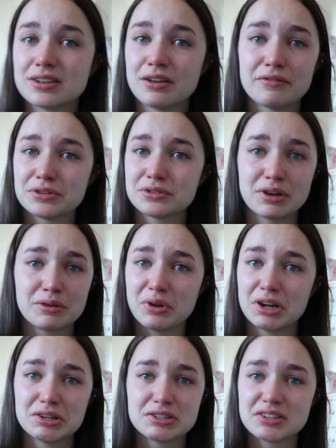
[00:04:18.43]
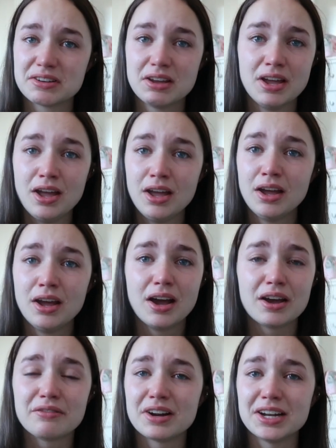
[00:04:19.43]
love her so much.
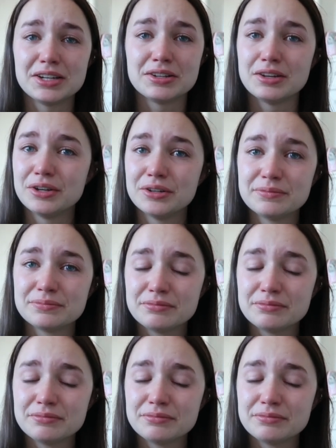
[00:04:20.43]
I really do.